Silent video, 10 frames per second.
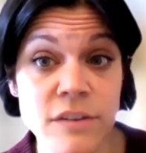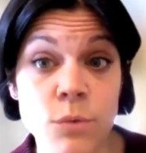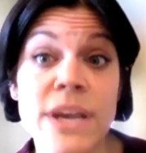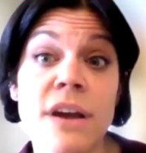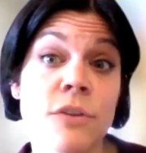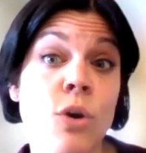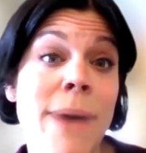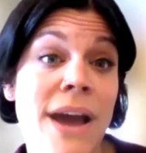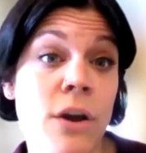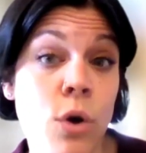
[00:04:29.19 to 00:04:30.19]
So we got to go
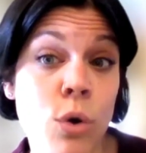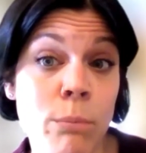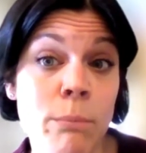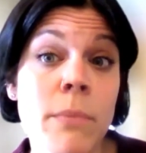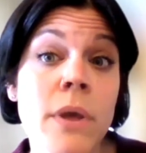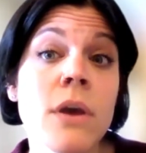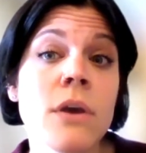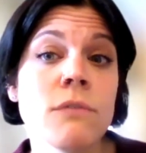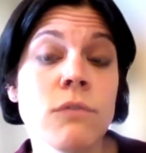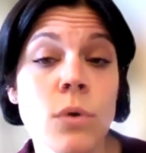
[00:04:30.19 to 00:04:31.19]
back home
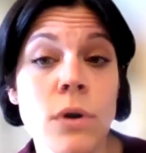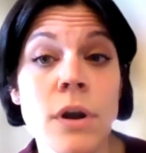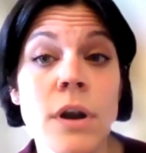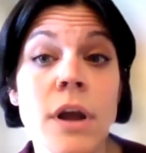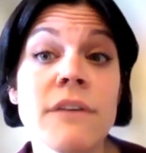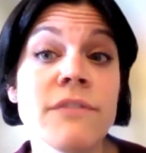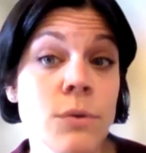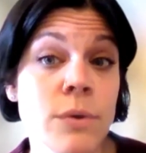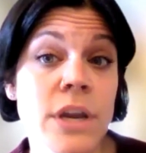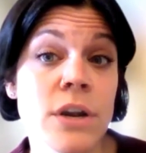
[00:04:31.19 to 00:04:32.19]
for a
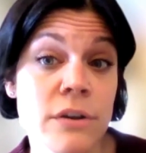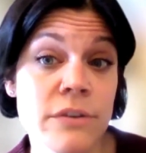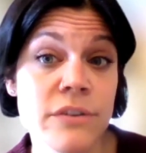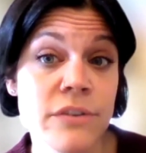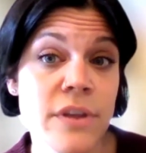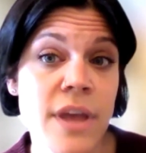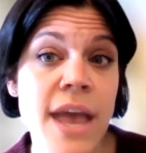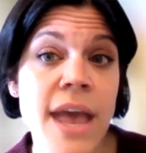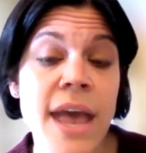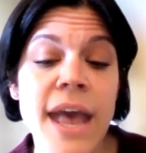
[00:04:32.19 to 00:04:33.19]
few years.
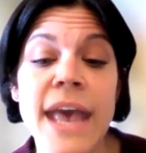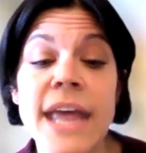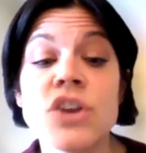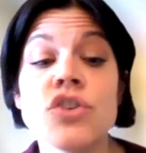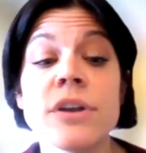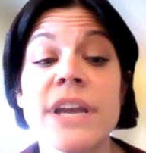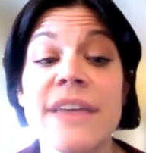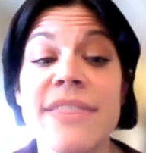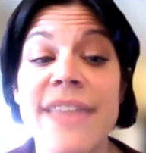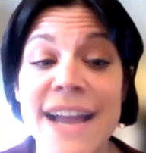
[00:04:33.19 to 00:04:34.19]
And
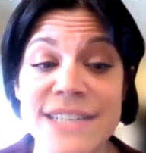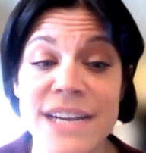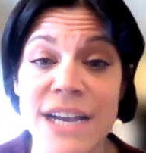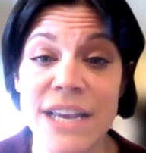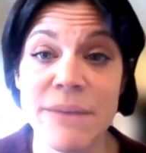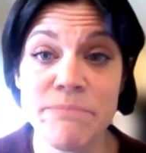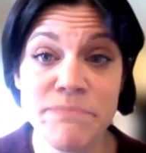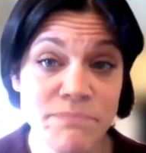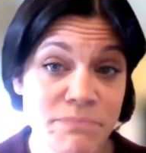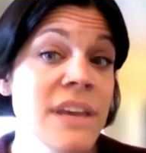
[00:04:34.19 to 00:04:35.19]
during that
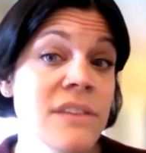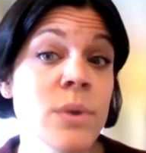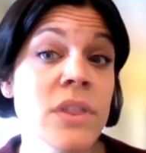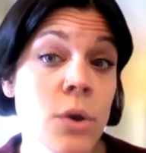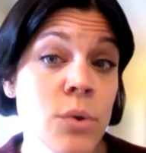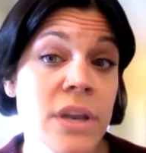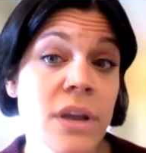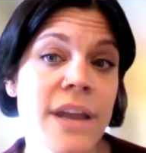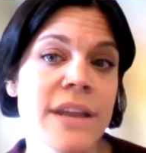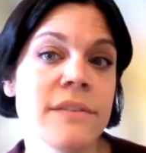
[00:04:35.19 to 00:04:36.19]
time is when Logan
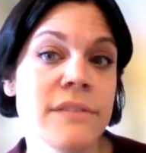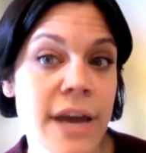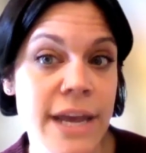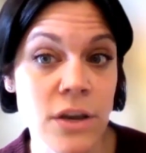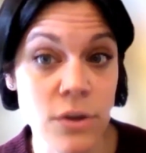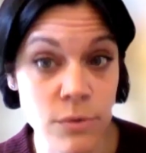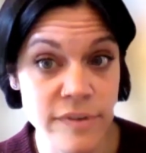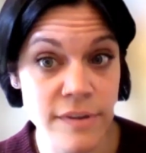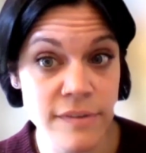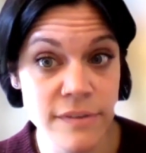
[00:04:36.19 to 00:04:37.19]
got his
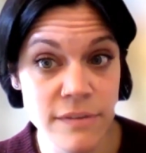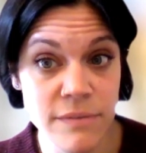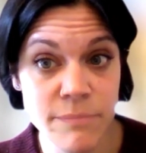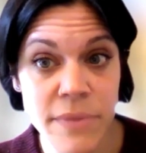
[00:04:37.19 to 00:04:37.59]
diagnosis.